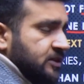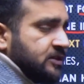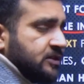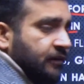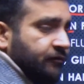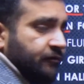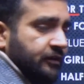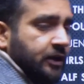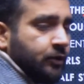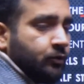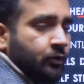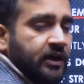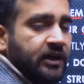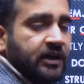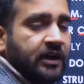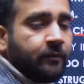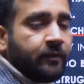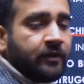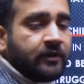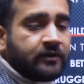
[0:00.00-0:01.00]
roughly
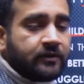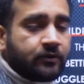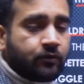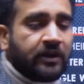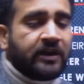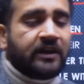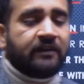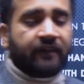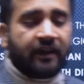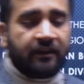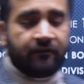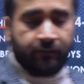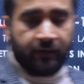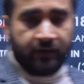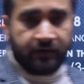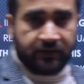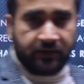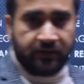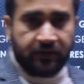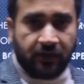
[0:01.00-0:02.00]

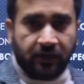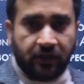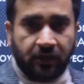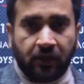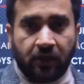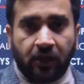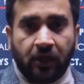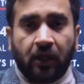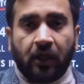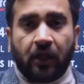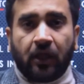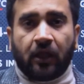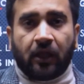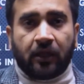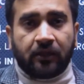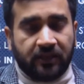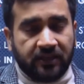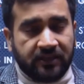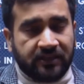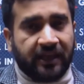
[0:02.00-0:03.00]
25%
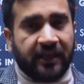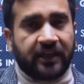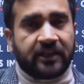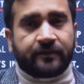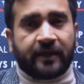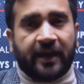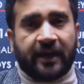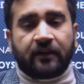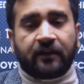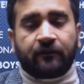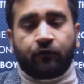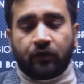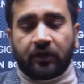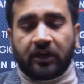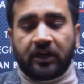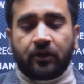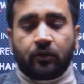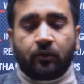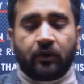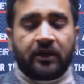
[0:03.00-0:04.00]
in this age bracket,
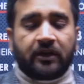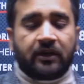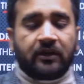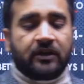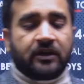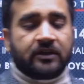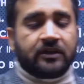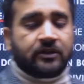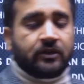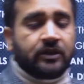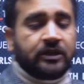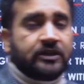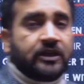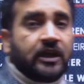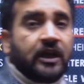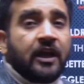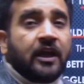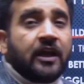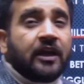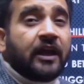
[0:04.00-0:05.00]
14 to 18 years age,
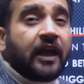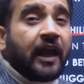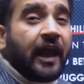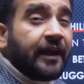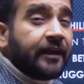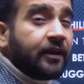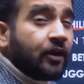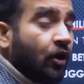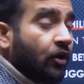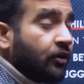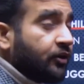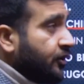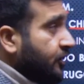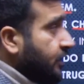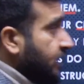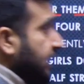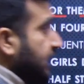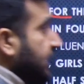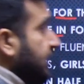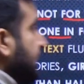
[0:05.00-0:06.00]
cannot
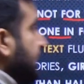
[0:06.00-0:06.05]
read a